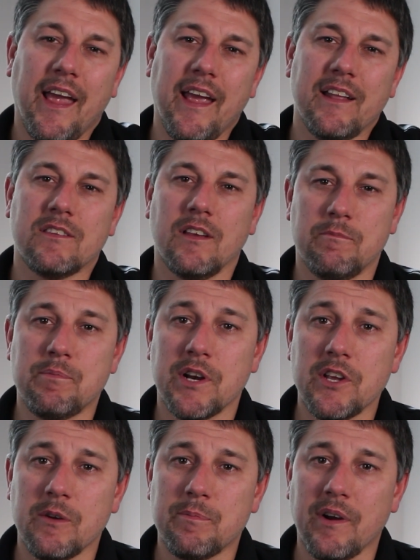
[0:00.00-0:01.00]
It's a
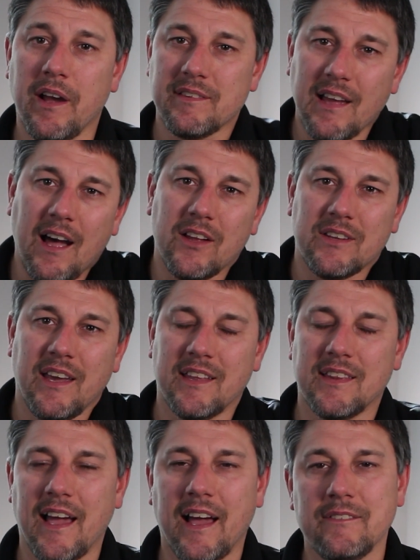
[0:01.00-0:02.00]
pretty good price. I'll
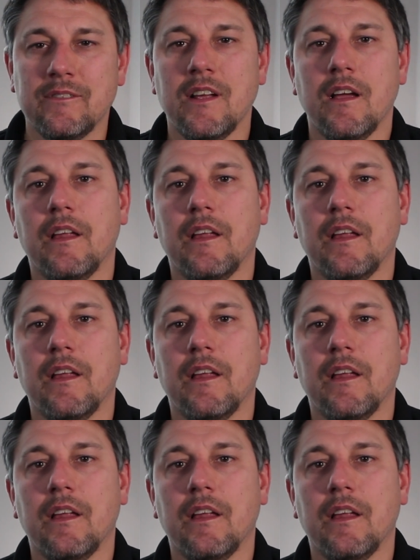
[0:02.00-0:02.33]
take that.